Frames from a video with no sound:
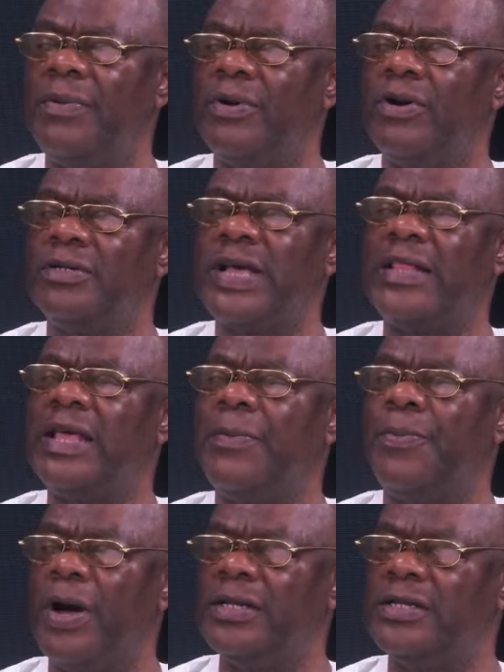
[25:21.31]
because at a
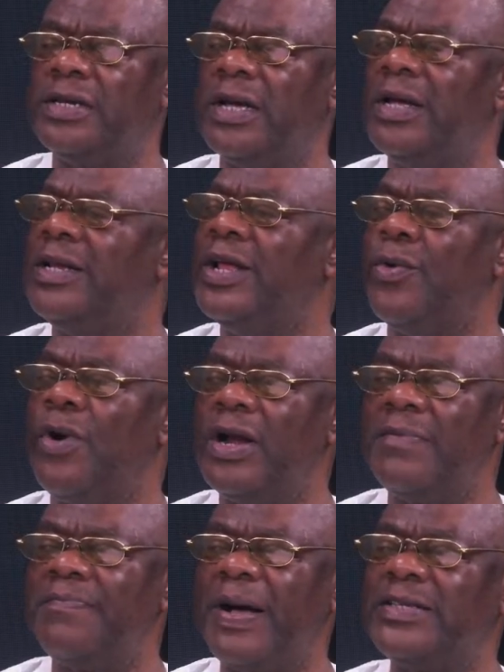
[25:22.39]
point, the
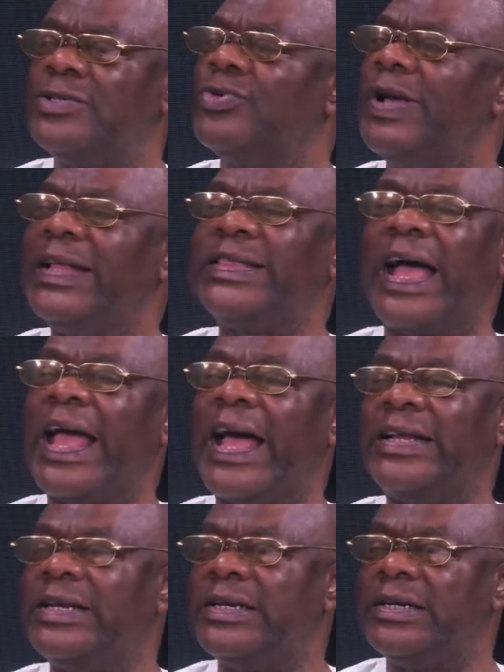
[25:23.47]
warring parties will get tired.